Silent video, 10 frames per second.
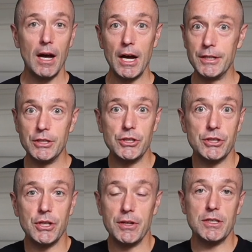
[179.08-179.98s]
and you
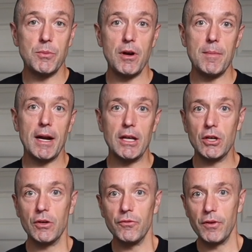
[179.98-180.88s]
just don't need to worry about it. You
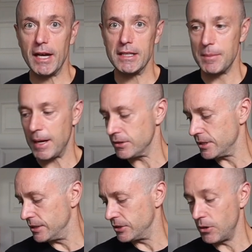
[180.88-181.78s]
can forget about
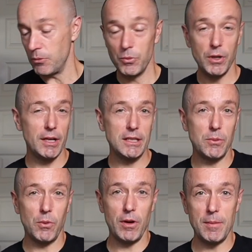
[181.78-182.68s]
it. So we don't need to
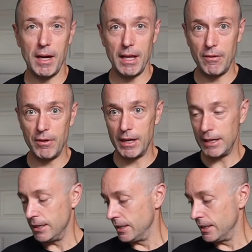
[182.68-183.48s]
worry about that really.